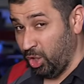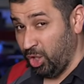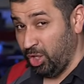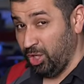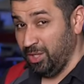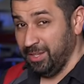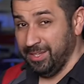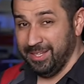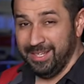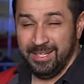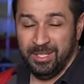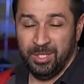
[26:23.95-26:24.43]

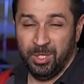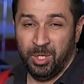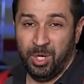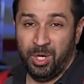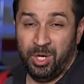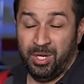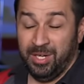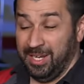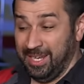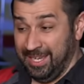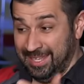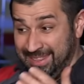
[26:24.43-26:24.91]
all day
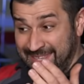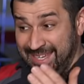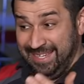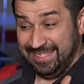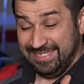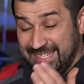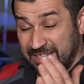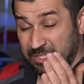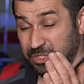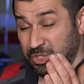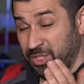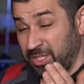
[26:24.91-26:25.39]
long, and
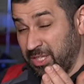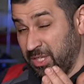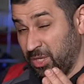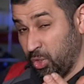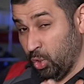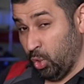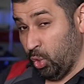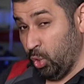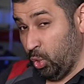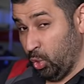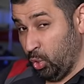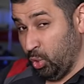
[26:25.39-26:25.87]
that's actually
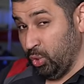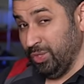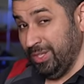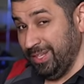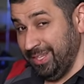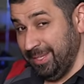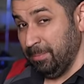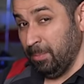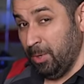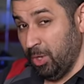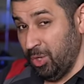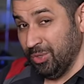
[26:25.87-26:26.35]
the
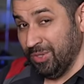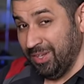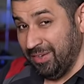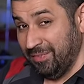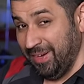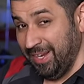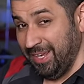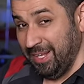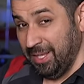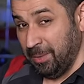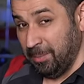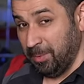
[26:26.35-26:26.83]
only mode
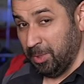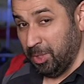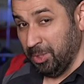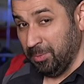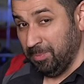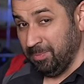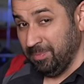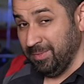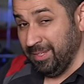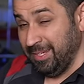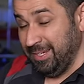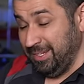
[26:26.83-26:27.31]

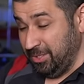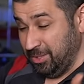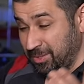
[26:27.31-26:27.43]
available.